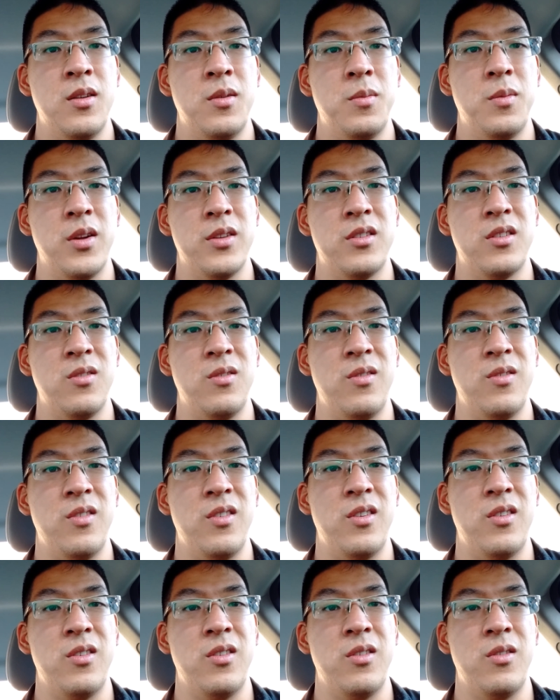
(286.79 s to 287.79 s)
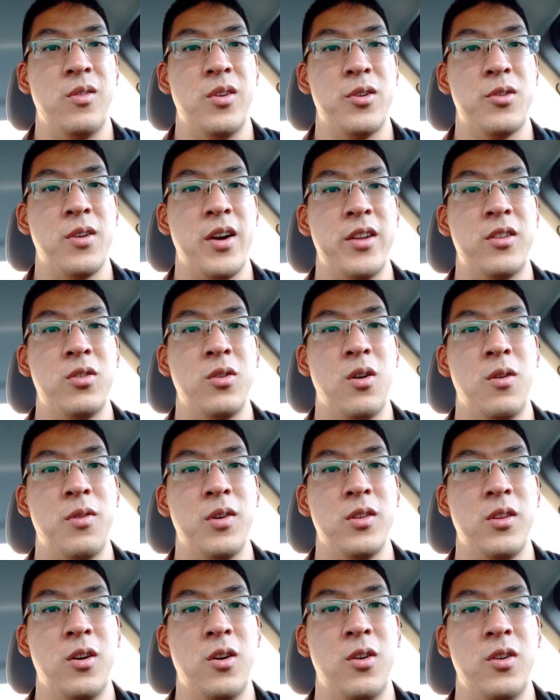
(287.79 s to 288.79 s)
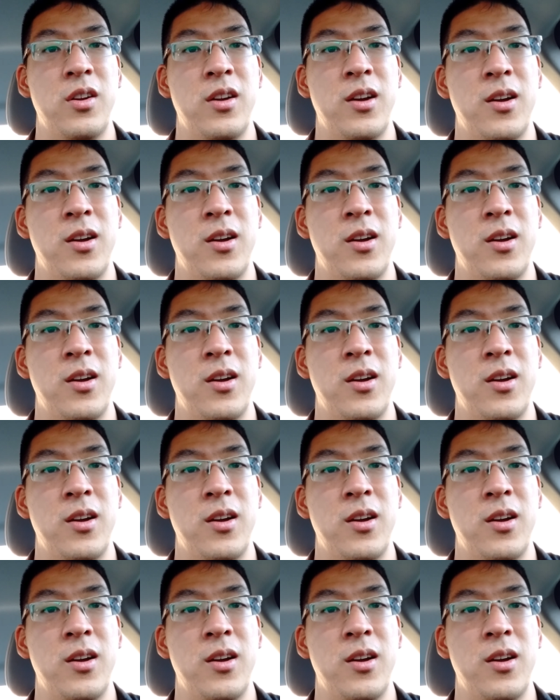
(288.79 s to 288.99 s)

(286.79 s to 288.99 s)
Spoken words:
But when trying to overload